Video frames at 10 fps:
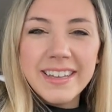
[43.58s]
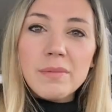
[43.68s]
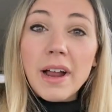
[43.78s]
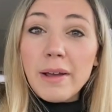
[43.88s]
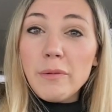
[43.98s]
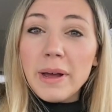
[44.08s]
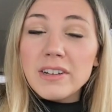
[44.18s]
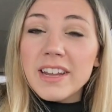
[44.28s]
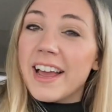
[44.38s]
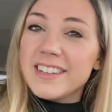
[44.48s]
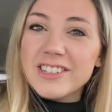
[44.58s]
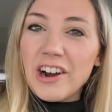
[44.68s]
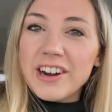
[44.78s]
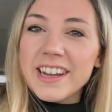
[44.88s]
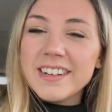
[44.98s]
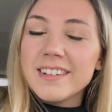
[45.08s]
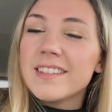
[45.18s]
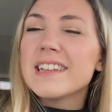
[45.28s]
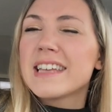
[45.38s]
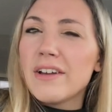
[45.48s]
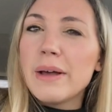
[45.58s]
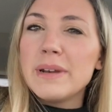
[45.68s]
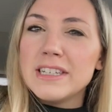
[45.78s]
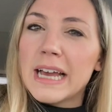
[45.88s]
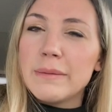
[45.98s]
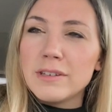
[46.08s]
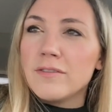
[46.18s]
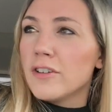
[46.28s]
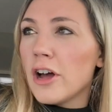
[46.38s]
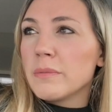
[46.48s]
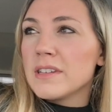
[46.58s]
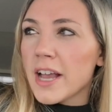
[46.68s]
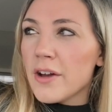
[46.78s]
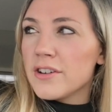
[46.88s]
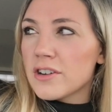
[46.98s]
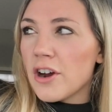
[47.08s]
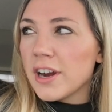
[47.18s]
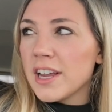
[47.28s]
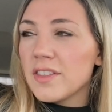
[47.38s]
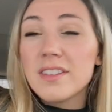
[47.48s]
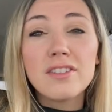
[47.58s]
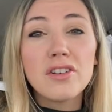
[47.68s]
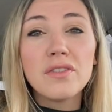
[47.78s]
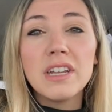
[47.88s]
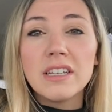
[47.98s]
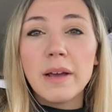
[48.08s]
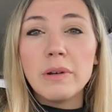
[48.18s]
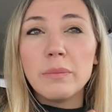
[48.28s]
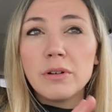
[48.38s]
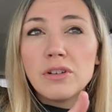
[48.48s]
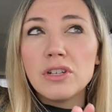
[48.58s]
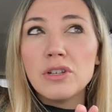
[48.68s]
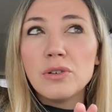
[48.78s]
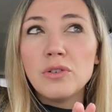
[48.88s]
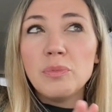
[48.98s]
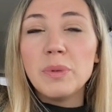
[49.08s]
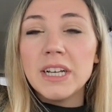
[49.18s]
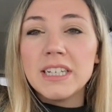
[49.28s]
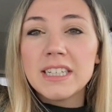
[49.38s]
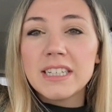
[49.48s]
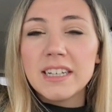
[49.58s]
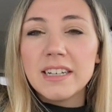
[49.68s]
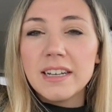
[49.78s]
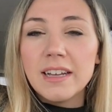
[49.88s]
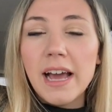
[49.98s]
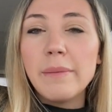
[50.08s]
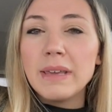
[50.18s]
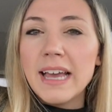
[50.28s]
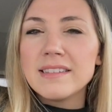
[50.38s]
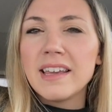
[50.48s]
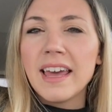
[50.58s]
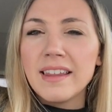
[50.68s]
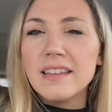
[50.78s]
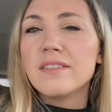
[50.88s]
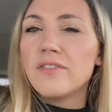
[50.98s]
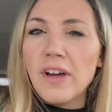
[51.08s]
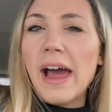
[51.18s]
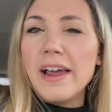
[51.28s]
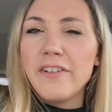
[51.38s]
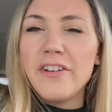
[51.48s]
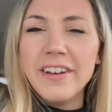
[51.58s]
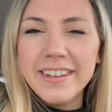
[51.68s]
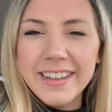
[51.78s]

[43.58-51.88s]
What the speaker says: I'm about to head to Target. Let's count how many times in Vlogmas I go to Target. This is only time number 2, but I'm guessing at least 5.